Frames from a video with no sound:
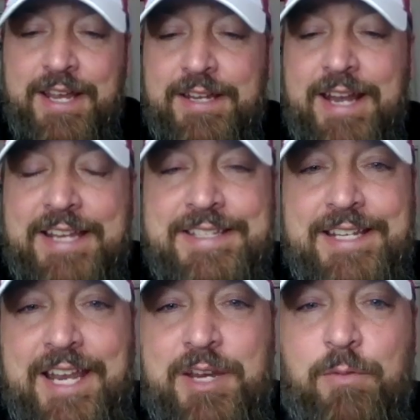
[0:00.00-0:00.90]

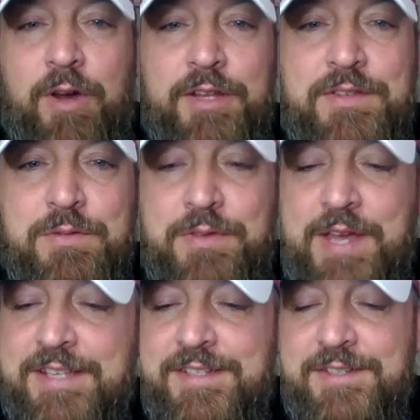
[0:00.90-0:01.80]
1981,
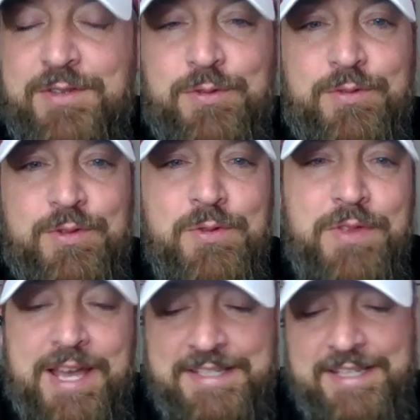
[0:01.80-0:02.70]
2002,
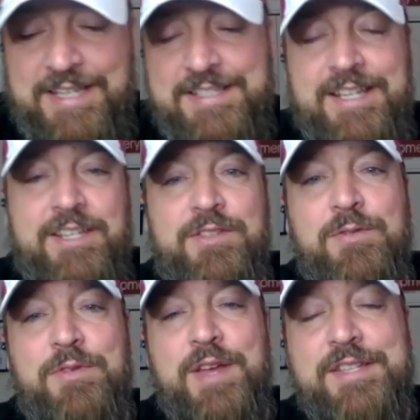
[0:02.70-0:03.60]
2018, and
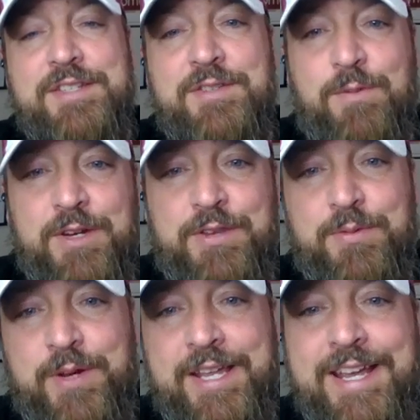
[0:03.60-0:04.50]

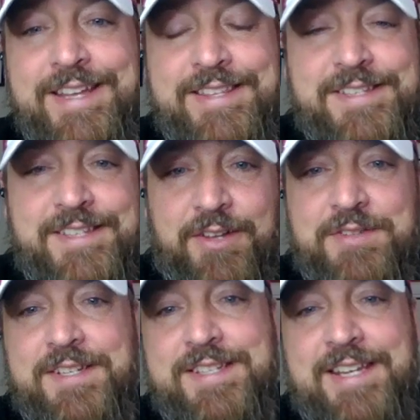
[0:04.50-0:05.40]
2023, the
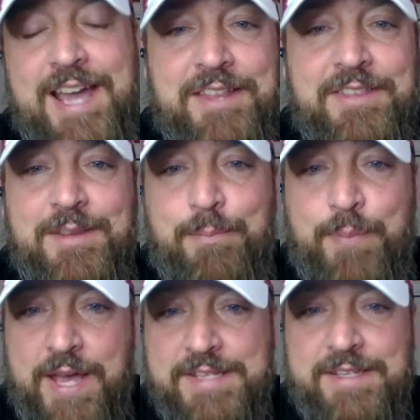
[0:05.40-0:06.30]
Celtics got the
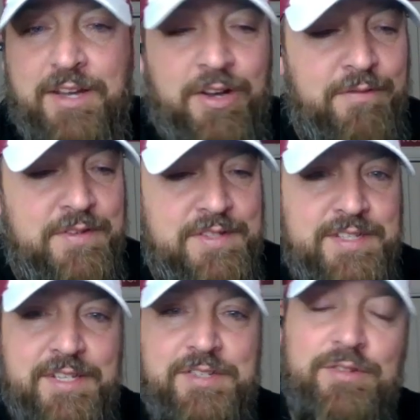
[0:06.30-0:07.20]
best of the
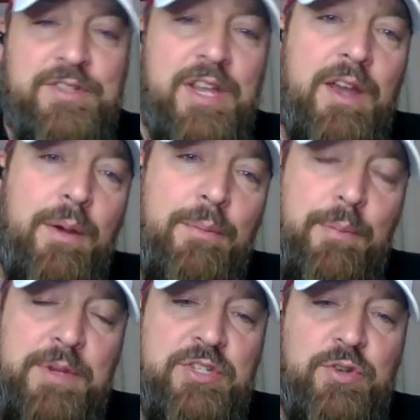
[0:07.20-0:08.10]
Sixers.
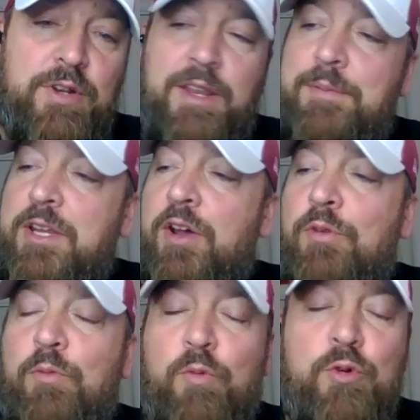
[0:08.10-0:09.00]
But be sure to let me
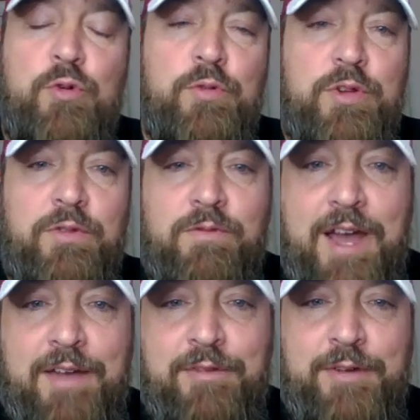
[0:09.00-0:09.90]
know who your
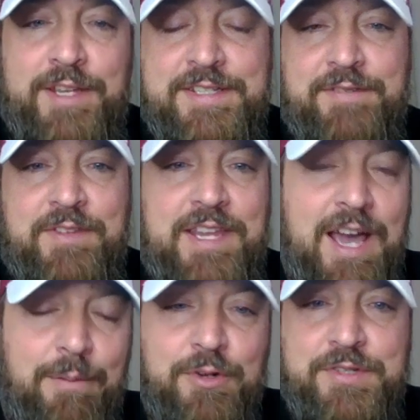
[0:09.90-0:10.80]
rival is. If the
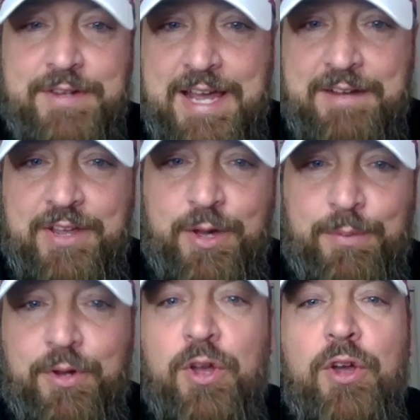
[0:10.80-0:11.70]
Cowboys are not
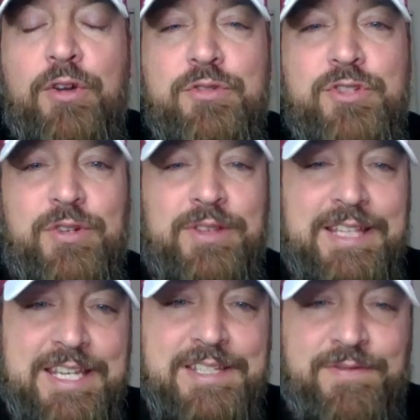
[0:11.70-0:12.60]
available, who's your
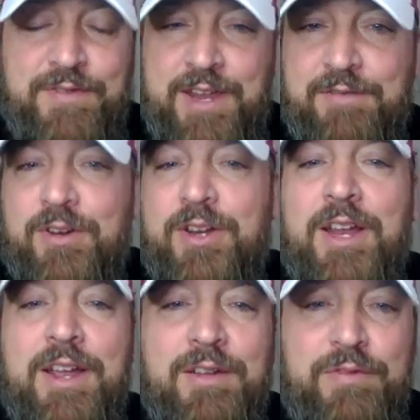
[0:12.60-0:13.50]
least favorite
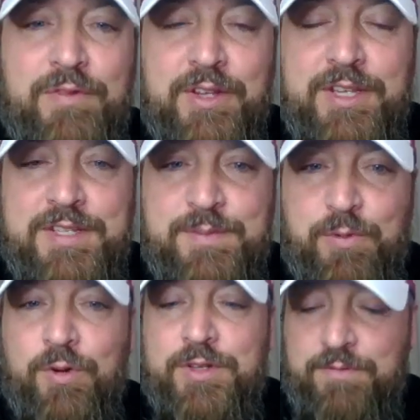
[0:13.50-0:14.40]
Philly
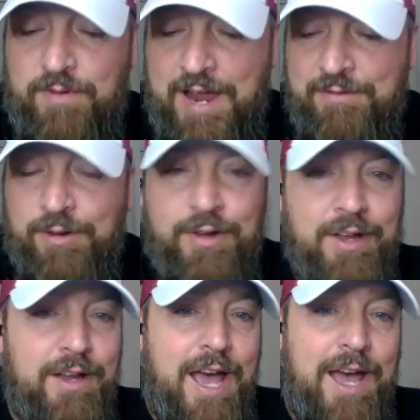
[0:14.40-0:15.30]
sports rival?
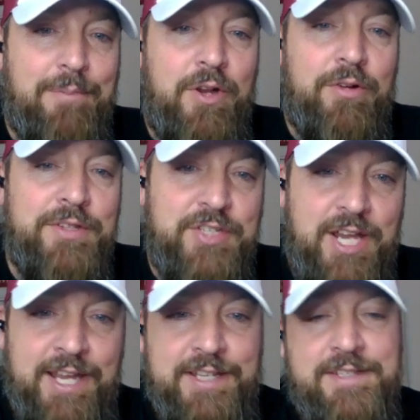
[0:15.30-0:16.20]
I'm going
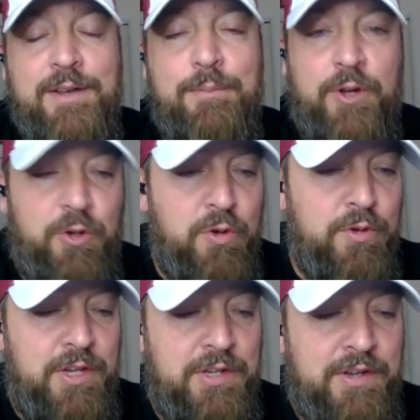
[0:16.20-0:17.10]
Giants, but who
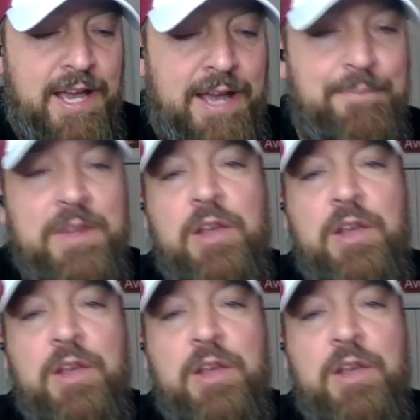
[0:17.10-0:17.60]
do you got?